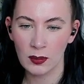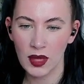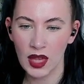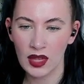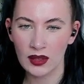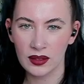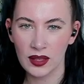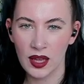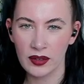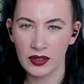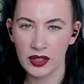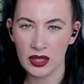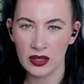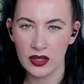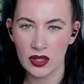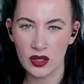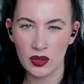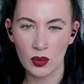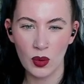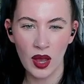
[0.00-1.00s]
I'm not loving the
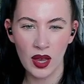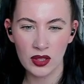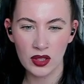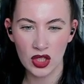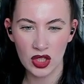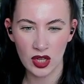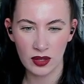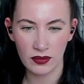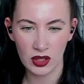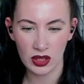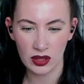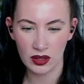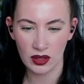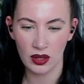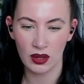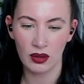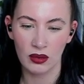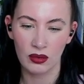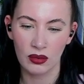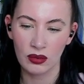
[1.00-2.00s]
swatch of it
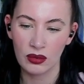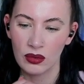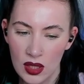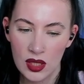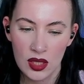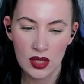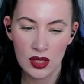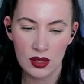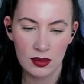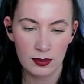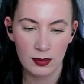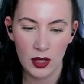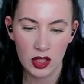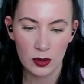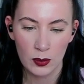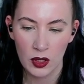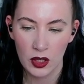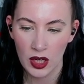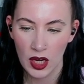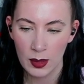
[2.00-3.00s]
though. This is much
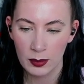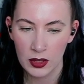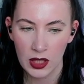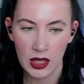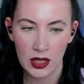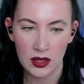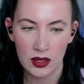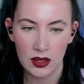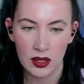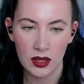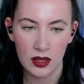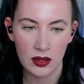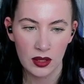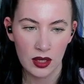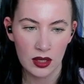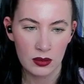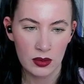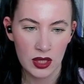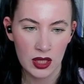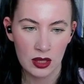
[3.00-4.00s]
more complicated than I thought
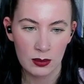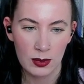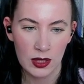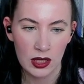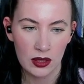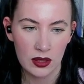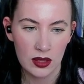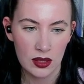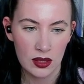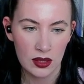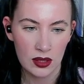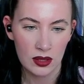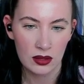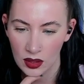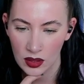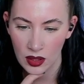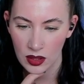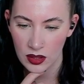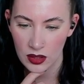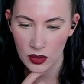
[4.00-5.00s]
it was gonna be, honestly. I
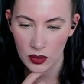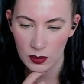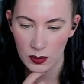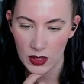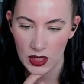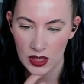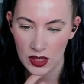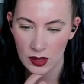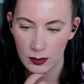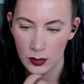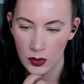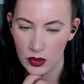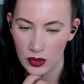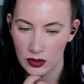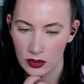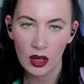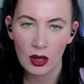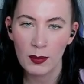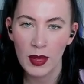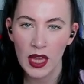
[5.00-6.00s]
thought this would be simple.
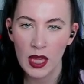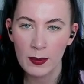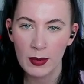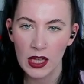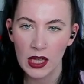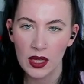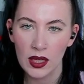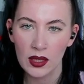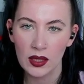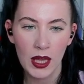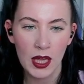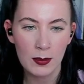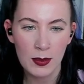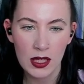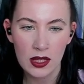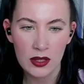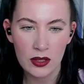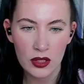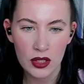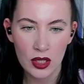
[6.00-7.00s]
Or maybe
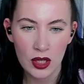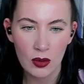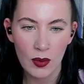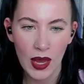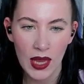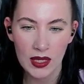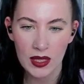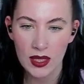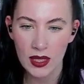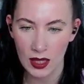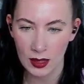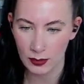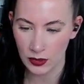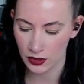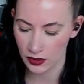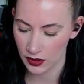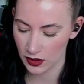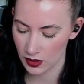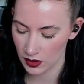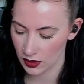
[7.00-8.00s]
there's no end
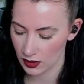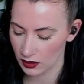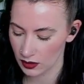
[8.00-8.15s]
tables.